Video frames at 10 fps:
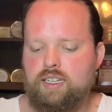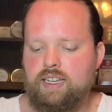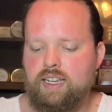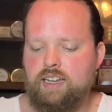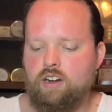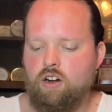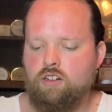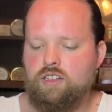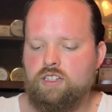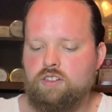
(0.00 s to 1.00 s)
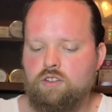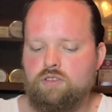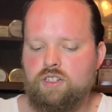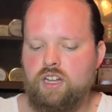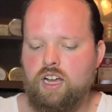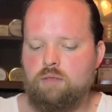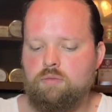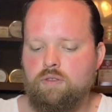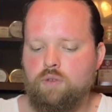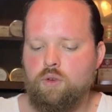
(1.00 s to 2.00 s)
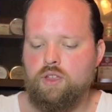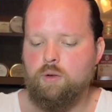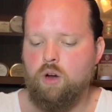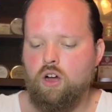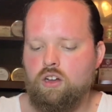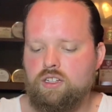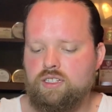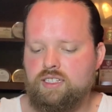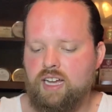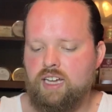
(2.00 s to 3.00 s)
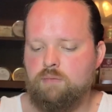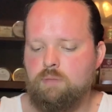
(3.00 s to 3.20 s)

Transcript: He had hardly turned the knob before they were all inside,